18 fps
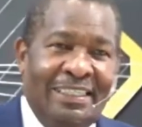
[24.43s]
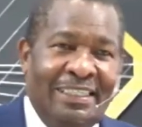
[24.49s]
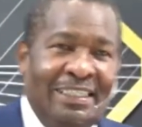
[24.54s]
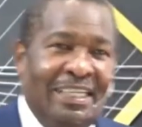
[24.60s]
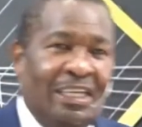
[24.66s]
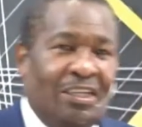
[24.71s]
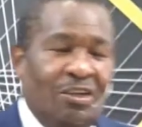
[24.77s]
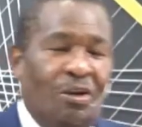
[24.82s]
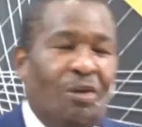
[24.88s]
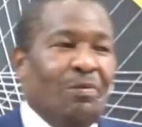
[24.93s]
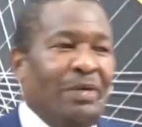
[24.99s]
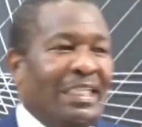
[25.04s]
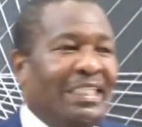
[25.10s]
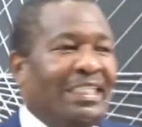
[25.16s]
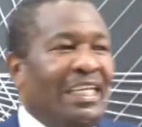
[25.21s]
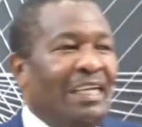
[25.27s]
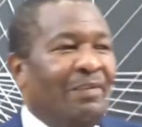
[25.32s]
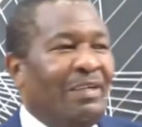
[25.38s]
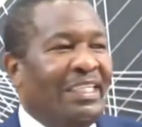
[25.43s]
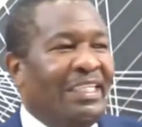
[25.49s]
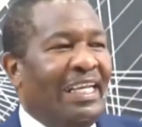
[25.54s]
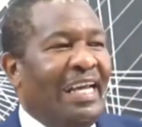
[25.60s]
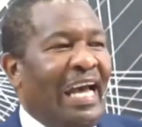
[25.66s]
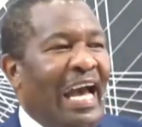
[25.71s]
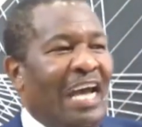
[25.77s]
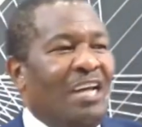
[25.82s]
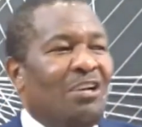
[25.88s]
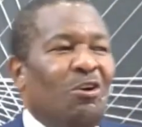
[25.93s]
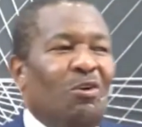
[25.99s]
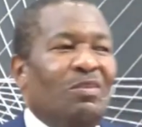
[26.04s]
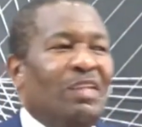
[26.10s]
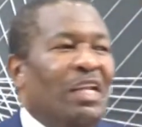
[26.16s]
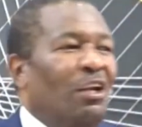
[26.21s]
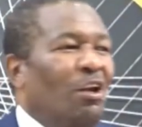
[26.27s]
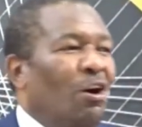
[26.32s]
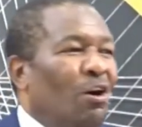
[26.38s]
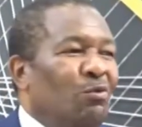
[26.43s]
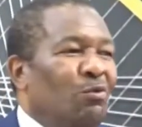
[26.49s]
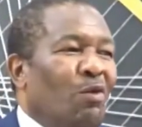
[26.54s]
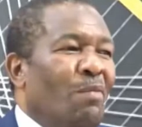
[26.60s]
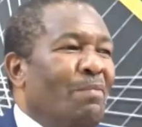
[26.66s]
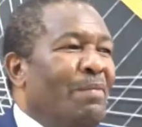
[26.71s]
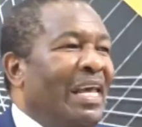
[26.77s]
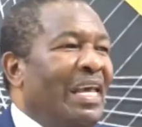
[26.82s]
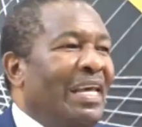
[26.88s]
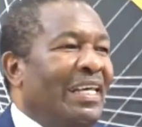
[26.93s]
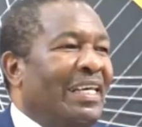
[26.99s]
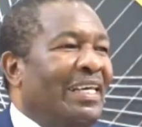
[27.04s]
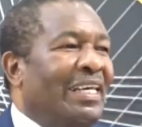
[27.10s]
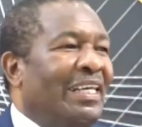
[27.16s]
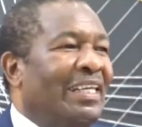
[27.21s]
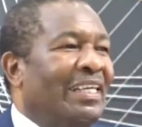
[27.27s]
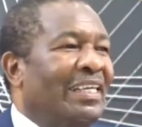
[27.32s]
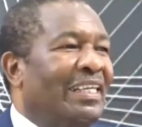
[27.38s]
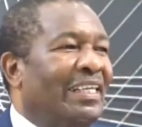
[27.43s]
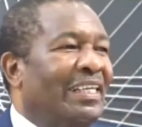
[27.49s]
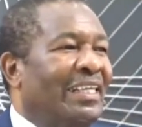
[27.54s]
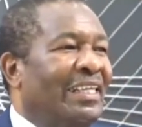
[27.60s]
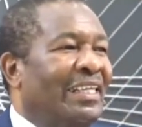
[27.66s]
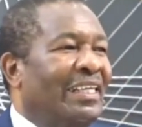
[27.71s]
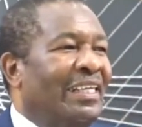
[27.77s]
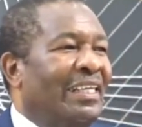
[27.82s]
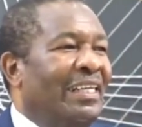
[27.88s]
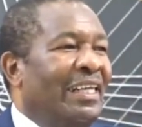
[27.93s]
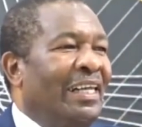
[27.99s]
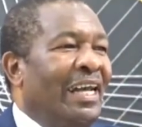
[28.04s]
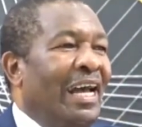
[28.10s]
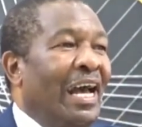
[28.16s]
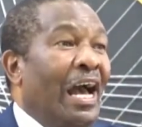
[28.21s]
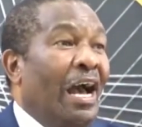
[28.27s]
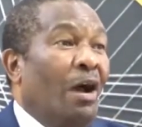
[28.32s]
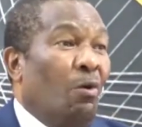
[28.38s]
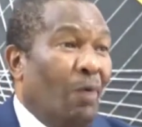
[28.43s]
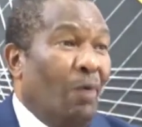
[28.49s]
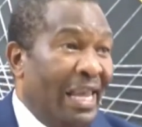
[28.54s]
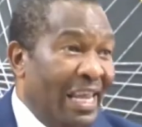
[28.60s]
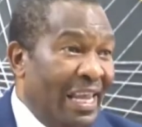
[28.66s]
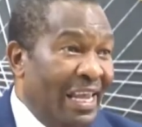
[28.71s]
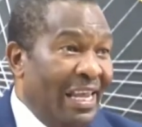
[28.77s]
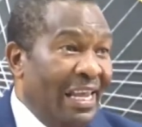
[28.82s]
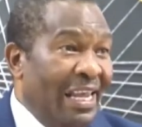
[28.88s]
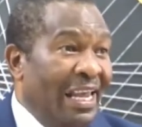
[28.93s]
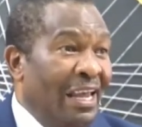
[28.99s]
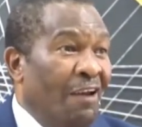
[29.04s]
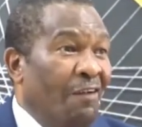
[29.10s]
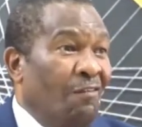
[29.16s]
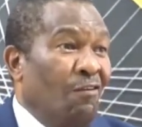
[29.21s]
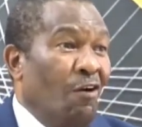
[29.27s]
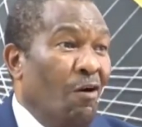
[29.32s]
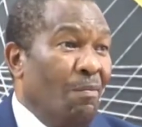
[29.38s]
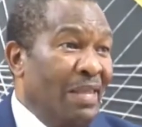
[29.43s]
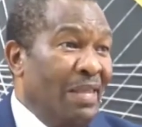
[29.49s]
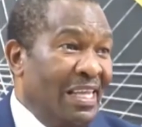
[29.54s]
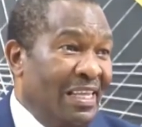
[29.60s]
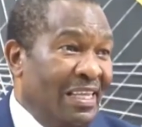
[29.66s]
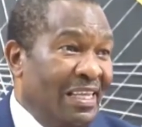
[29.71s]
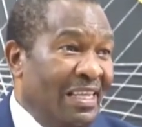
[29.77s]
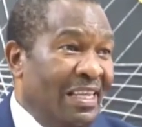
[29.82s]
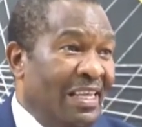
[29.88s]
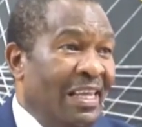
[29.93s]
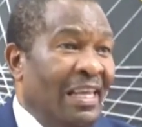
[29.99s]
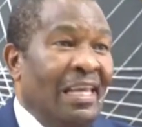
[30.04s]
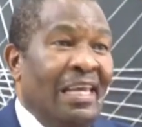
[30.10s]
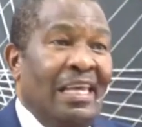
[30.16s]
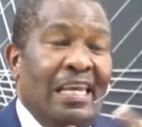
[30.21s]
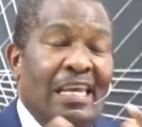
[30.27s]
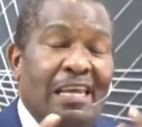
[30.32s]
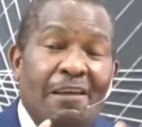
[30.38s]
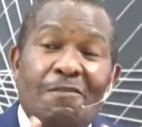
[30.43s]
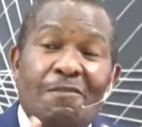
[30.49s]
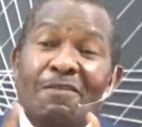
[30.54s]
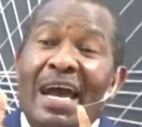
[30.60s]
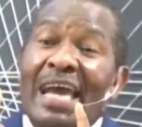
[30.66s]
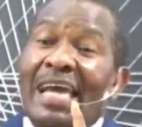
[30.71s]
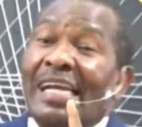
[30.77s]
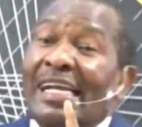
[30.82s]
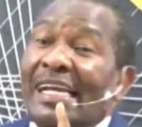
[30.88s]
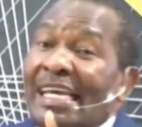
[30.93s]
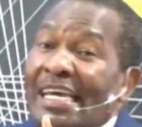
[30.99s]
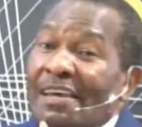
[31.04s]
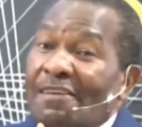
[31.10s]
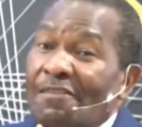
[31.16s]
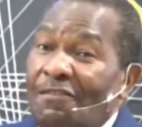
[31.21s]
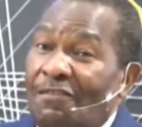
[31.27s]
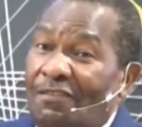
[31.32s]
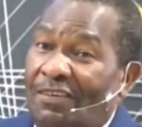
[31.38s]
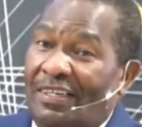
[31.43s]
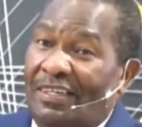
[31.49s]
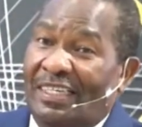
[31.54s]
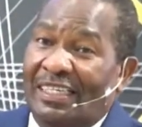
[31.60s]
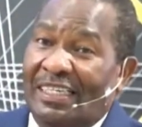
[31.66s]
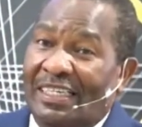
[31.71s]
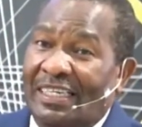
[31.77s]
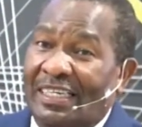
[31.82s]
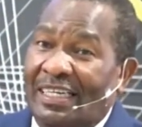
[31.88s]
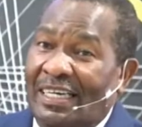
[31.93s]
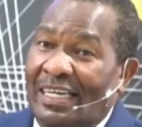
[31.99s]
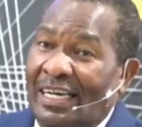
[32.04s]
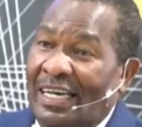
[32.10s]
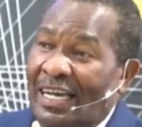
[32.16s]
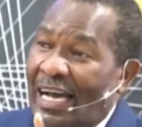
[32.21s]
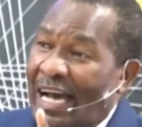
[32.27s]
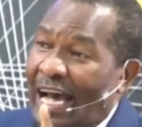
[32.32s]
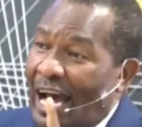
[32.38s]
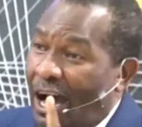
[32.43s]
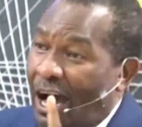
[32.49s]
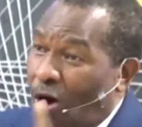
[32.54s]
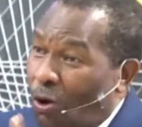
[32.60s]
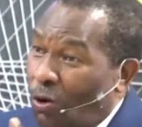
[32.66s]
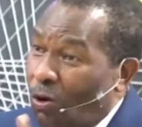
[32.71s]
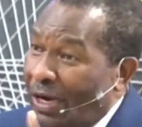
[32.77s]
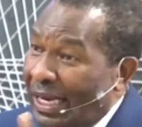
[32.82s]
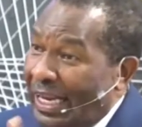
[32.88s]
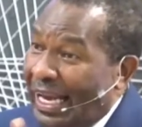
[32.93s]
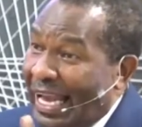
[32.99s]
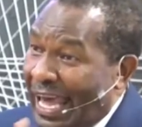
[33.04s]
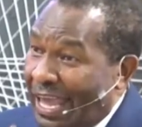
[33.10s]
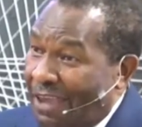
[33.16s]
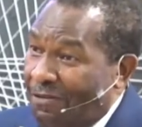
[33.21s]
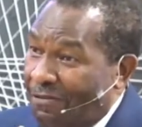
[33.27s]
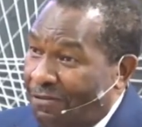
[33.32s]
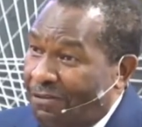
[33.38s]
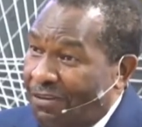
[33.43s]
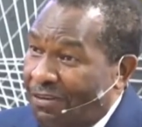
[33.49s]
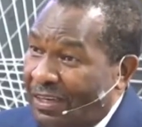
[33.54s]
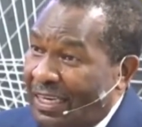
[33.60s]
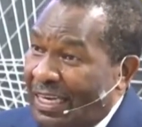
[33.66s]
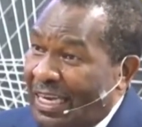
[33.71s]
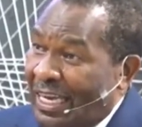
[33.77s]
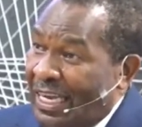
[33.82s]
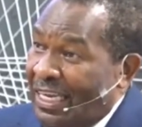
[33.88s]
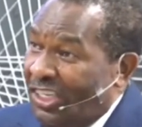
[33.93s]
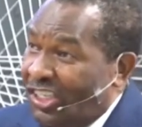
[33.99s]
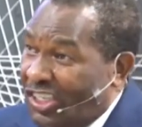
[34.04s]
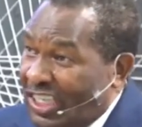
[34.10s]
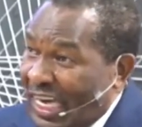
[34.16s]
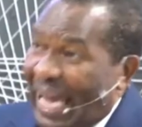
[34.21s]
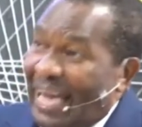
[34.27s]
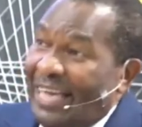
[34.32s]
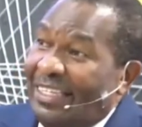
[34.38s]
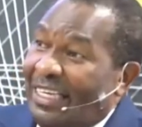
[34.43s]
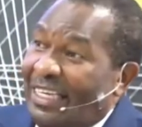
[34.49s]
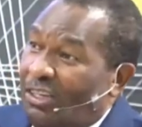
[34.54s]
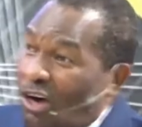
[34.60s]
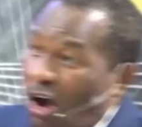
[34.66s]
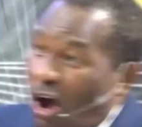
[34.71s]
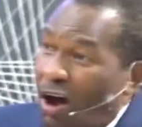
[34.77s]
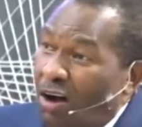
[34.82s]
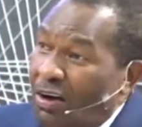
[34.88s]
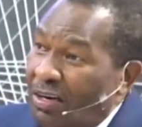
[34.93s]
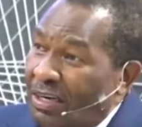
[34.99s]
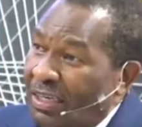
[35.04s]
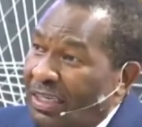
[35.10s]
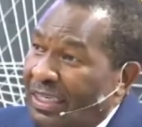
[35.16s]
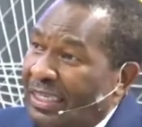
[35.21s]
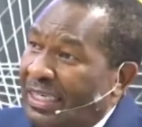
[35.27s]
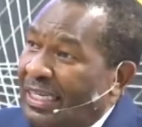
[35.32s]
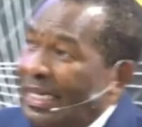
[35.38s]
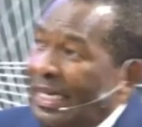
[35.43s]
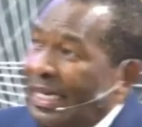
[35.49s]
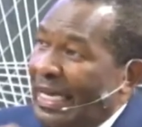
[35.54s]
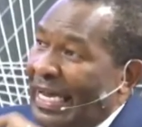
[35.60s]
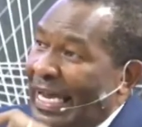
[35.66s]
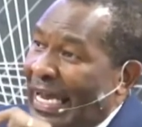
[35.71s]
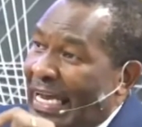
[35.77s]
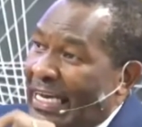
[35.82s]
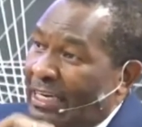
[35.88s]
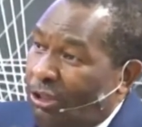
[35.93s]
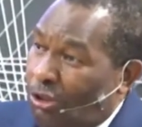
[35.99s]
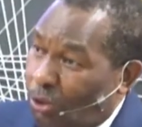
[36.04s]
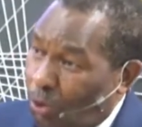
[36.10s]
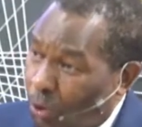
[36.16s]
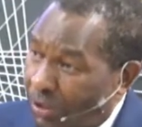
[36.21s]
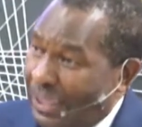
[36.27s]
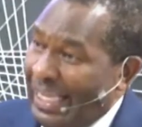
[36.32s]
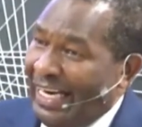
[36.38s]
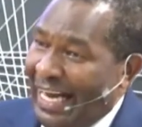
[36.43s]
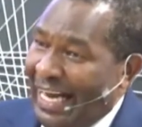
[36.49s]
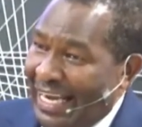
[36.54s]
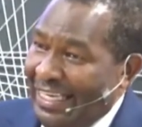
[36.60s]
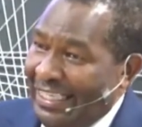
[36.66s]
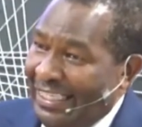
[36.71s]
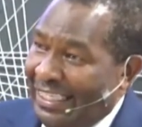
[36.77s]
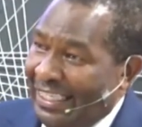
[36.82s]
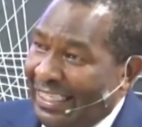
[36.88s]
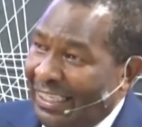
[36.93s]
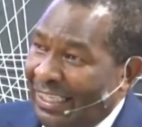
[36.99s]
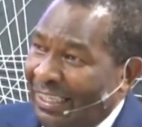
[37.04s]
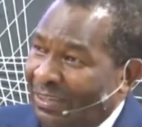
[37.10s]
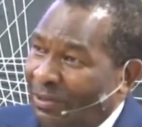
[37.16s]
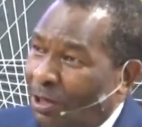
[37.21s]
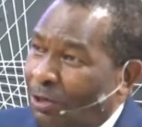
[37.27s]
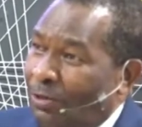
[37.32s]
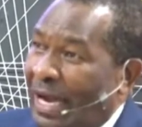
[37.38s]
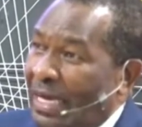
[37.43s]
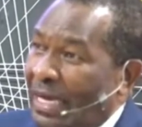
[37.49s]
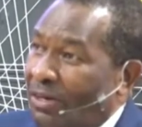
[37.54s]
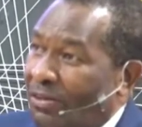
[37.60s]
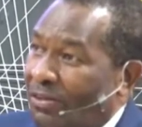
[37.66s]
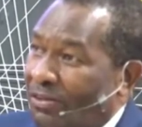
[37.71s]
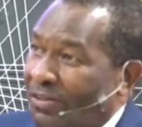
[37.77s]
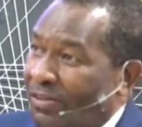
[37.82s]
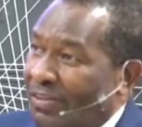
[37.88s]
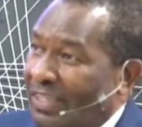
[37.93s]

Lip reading: The song we sing, we say, I know the Lord will make a way for me. If I live a holy life, shun the wrong and do the right, what do I know?